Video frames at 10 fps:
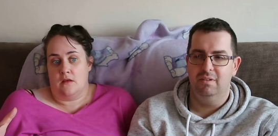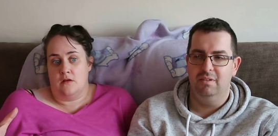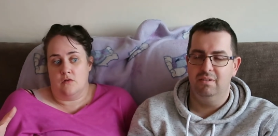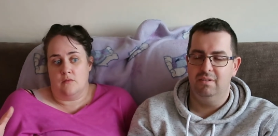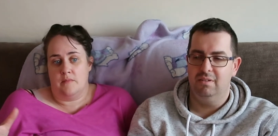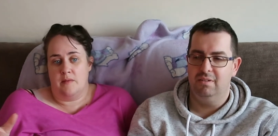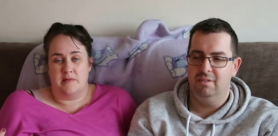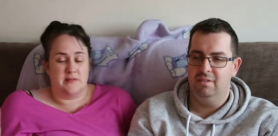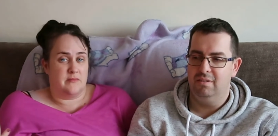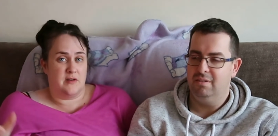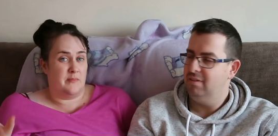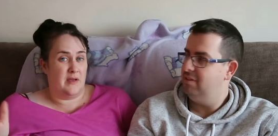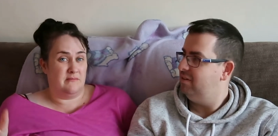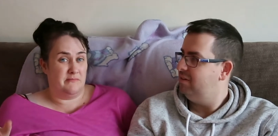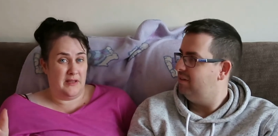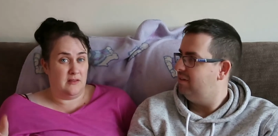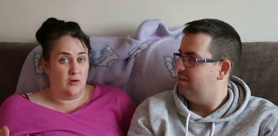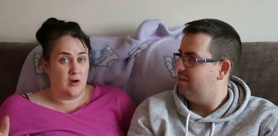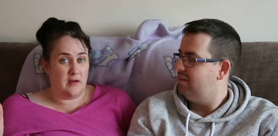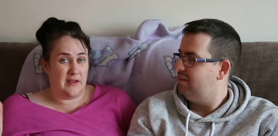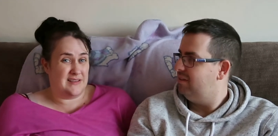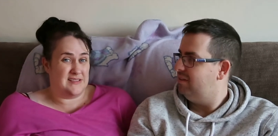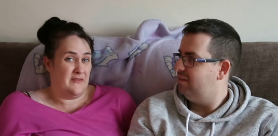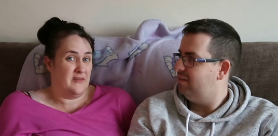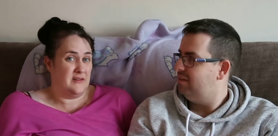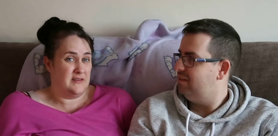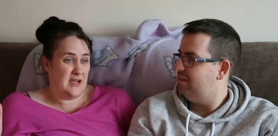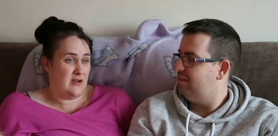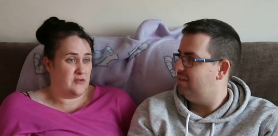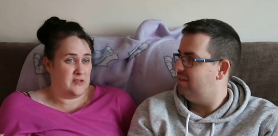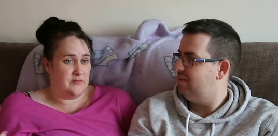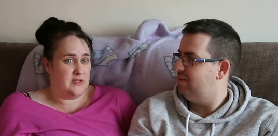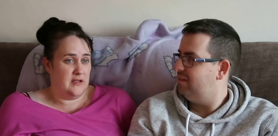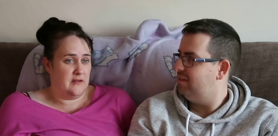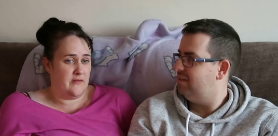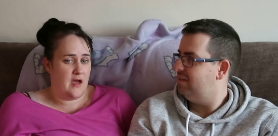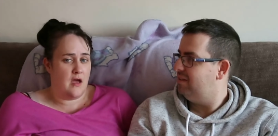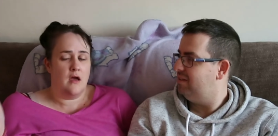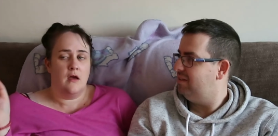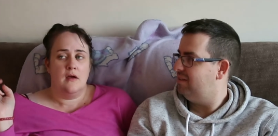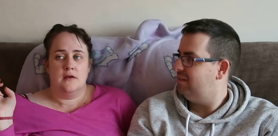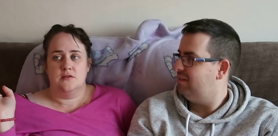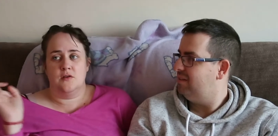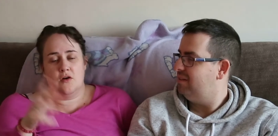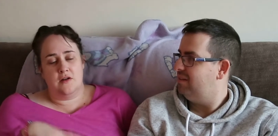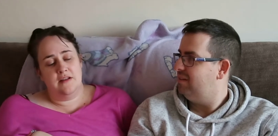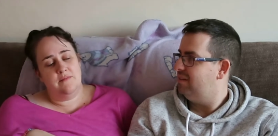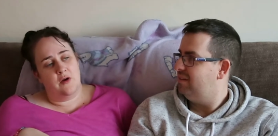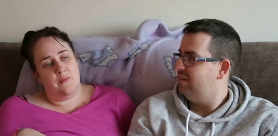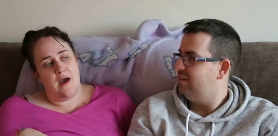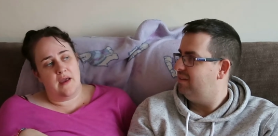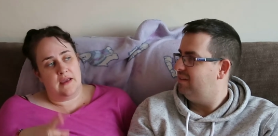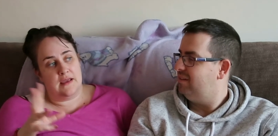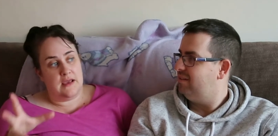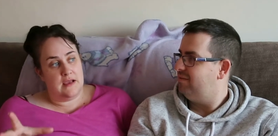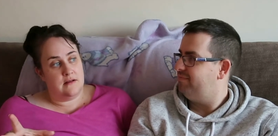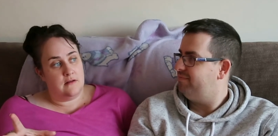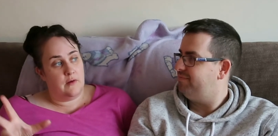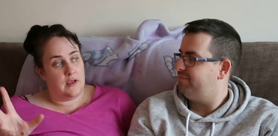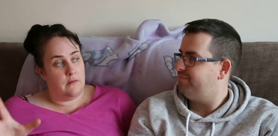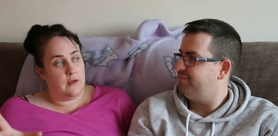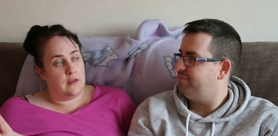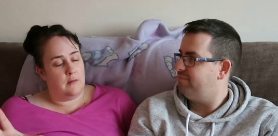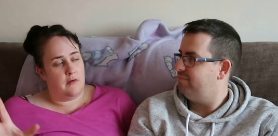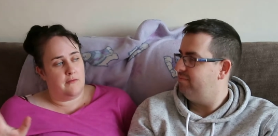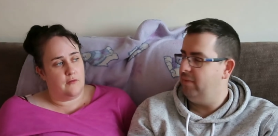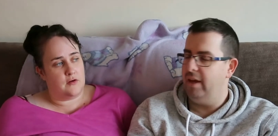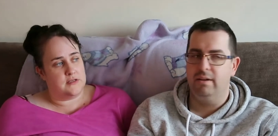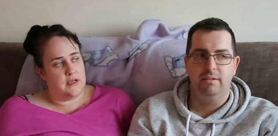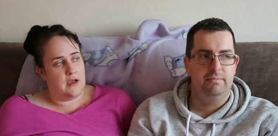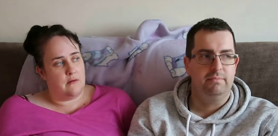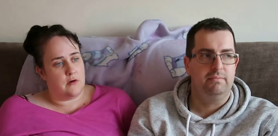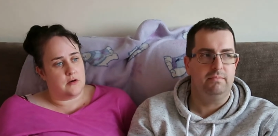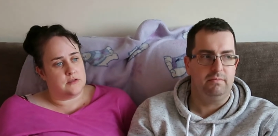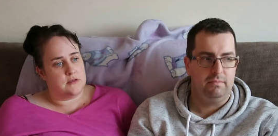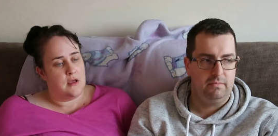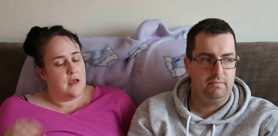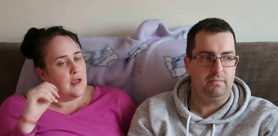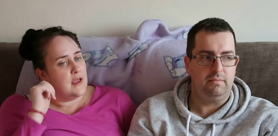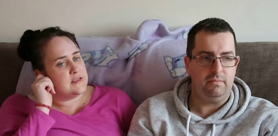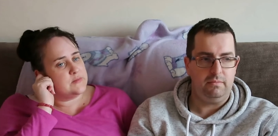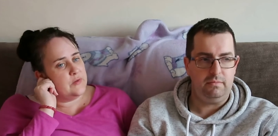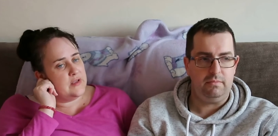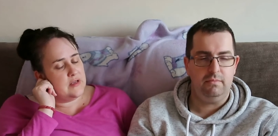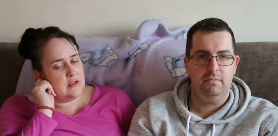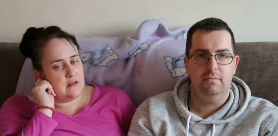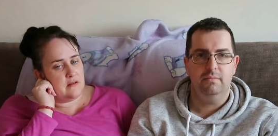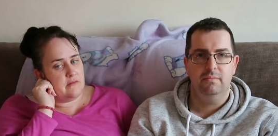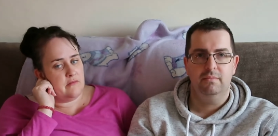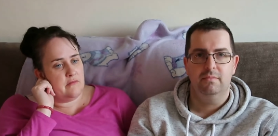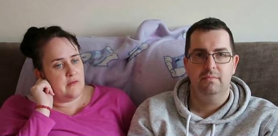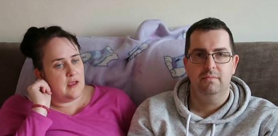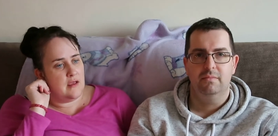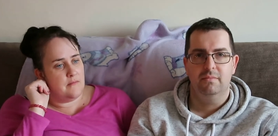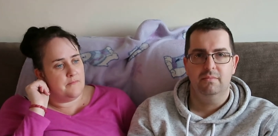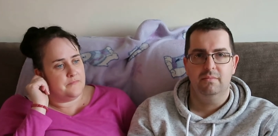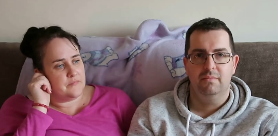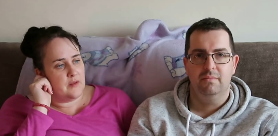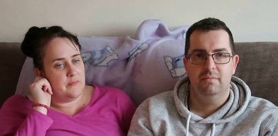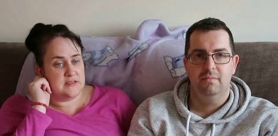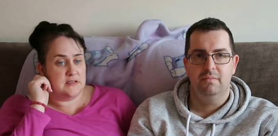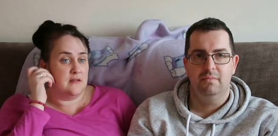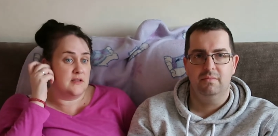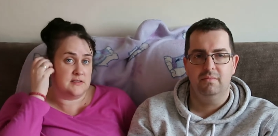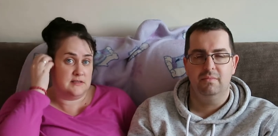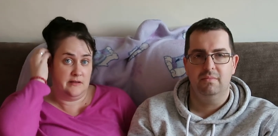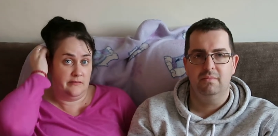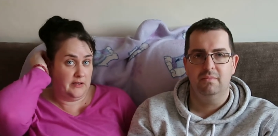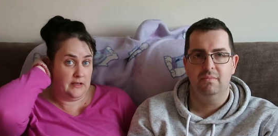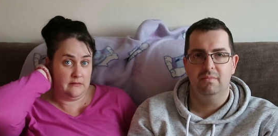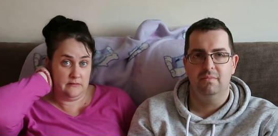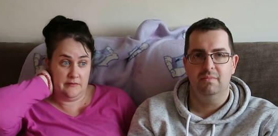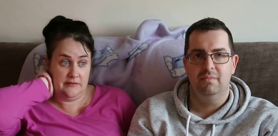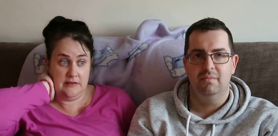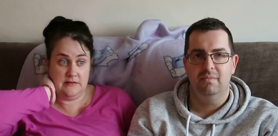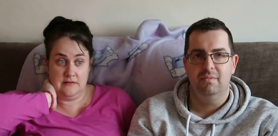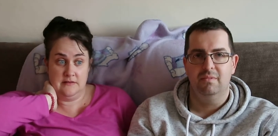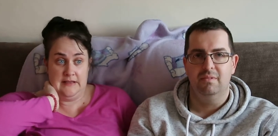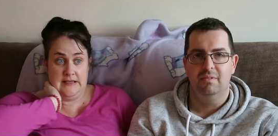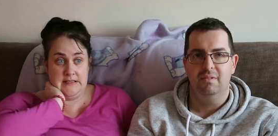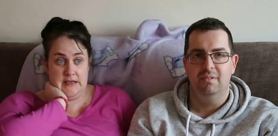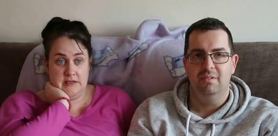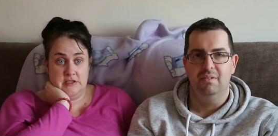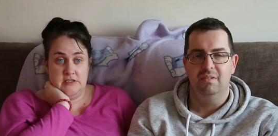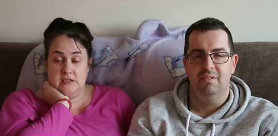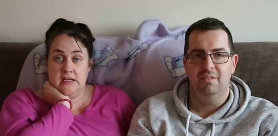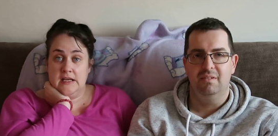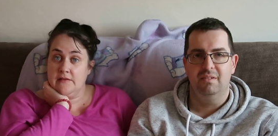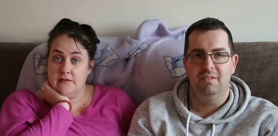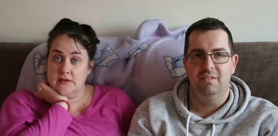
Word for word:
Speaker 1: know, maybe something a bit longer, like a 7-day or something like that. So we got an email back again quite quickly, about 48 hours, explaining... basically this lovely lady, and she's gonna give